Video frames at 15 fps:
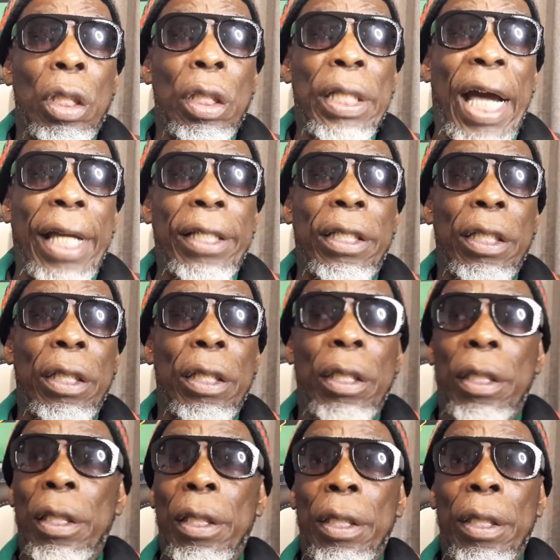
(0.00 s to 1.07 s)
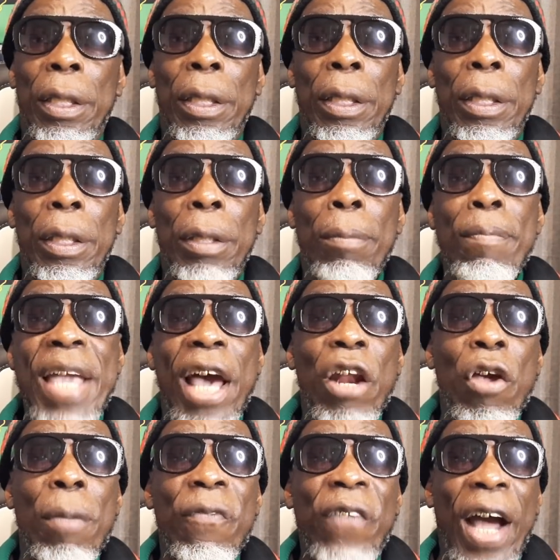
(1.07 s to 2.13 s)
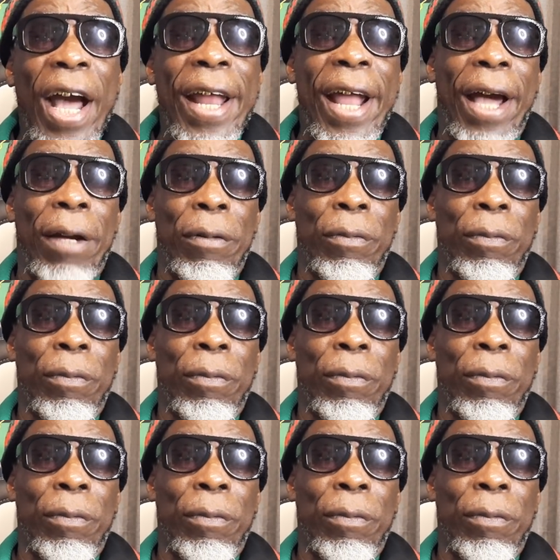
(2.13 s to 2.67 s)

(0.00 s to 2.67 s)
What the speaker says: that me and him father.